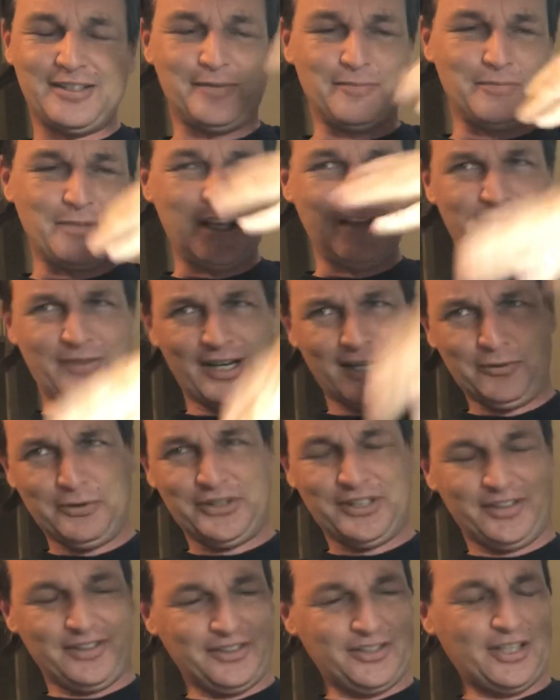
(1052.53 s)
if I
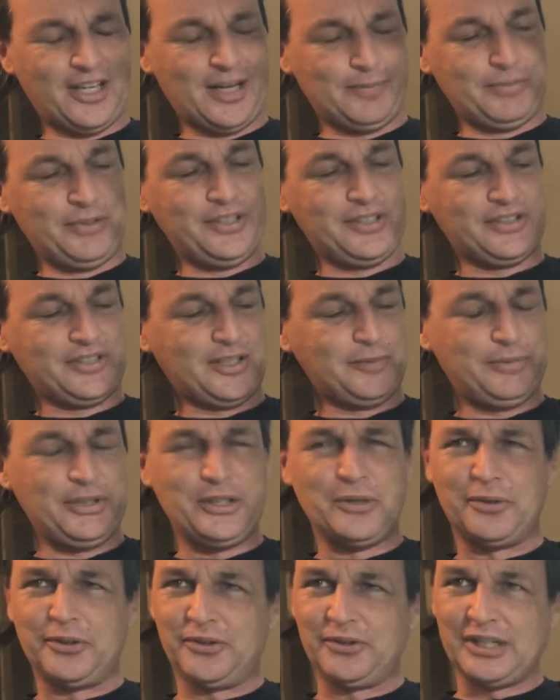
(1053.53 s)
was at the top of this, I'd be
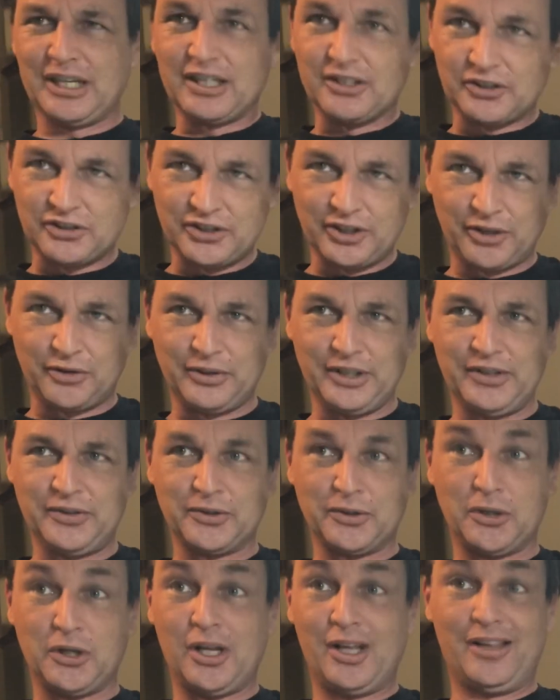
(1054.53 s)
going, okay, so
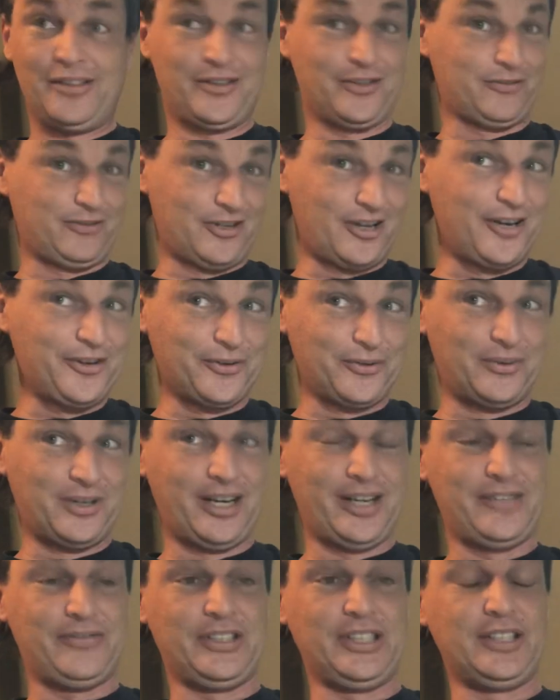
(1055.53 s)
either they're not
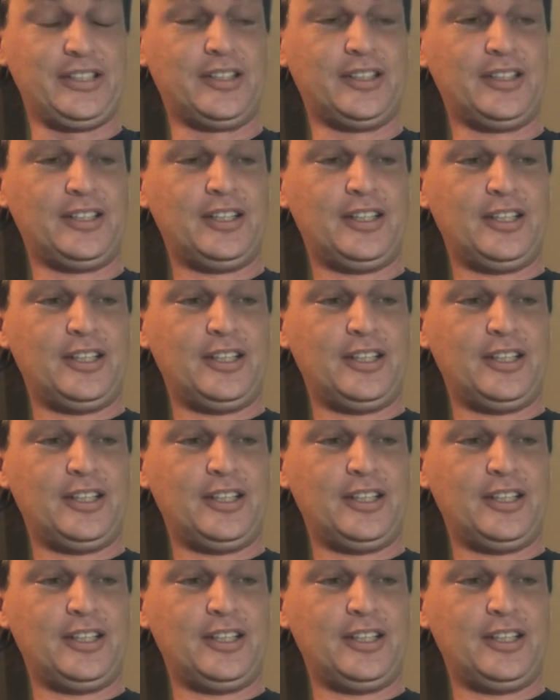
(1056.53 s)
arriving,